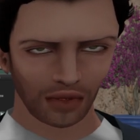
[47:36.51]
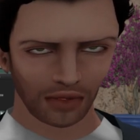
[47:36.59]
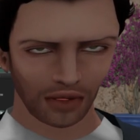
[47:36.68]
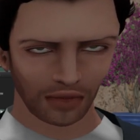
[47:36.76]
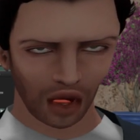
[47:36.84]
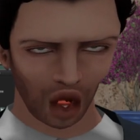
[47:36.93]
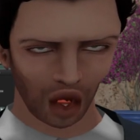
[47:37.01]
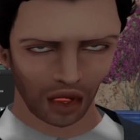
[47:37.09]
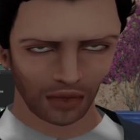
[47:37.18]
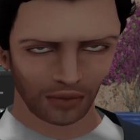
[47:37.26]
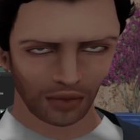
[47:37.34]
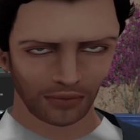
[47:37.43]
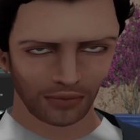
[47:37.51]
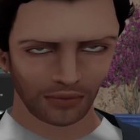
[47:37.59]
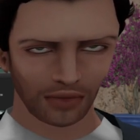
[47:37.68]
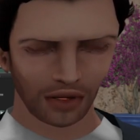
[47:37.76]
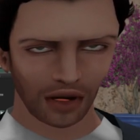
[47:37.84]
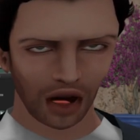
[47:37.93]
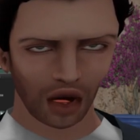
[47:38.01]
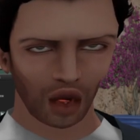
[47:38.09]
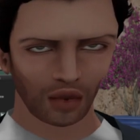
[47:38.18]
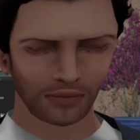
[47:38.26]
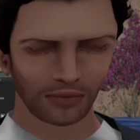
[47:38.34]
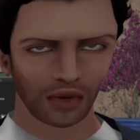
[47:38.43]
as no,
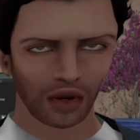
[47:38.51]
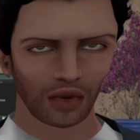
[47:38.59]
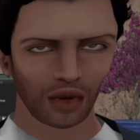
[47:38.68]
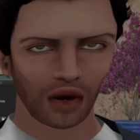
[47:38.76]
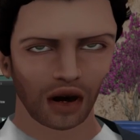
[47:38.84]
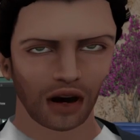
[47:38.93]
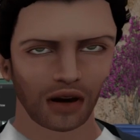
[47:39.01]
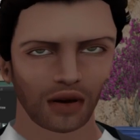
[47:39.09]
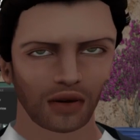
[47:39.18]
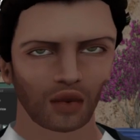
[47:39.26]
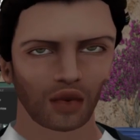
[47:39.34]
1 as yes.